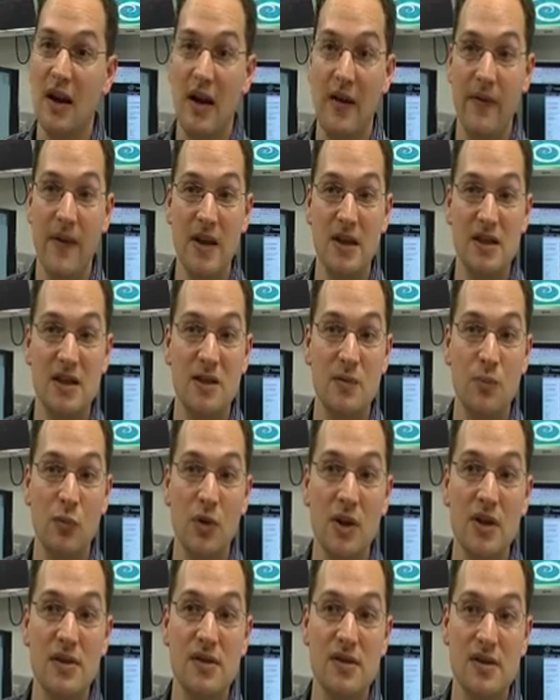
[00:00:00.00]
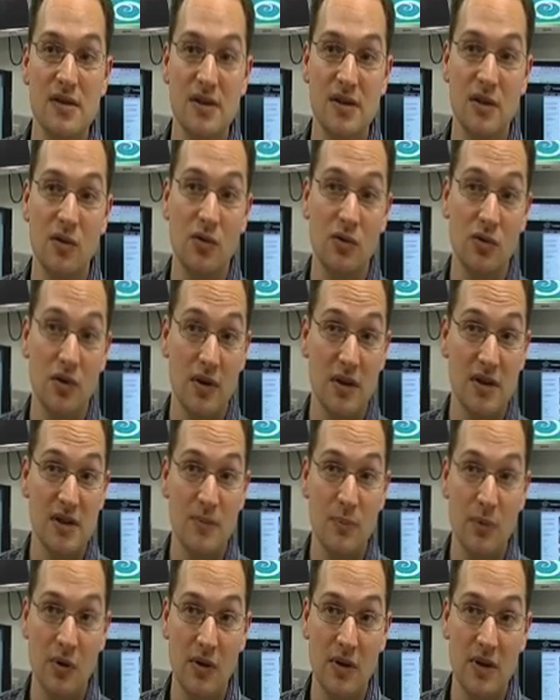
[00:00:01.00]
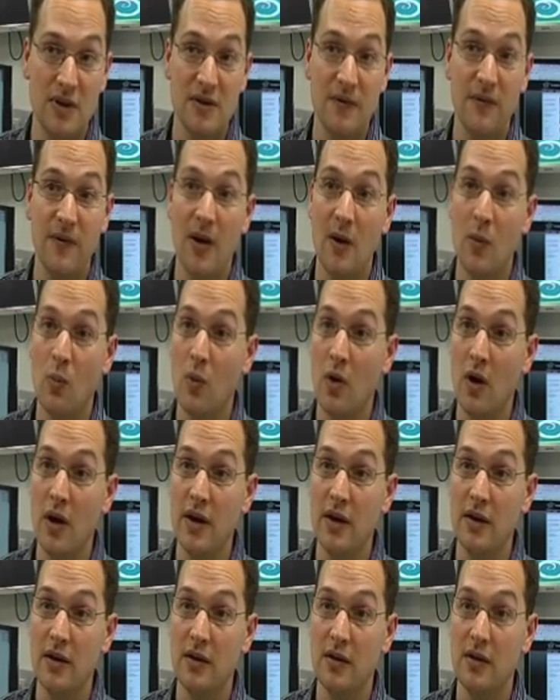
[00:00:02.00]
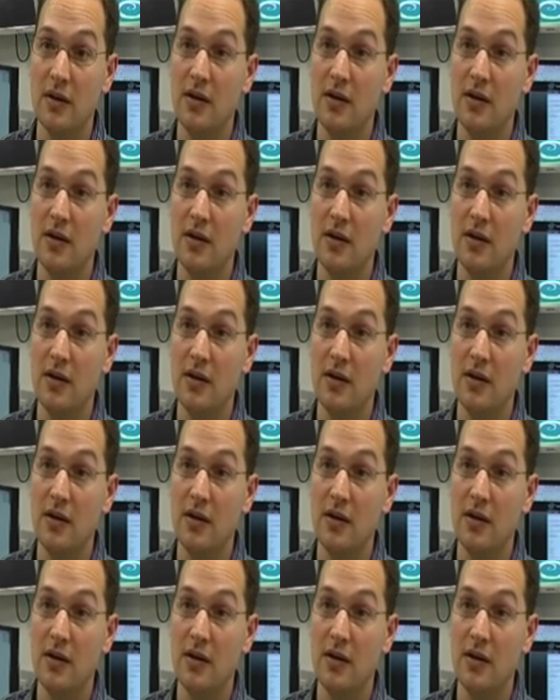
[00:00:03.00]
and that spreads the synchrotron experience far wider.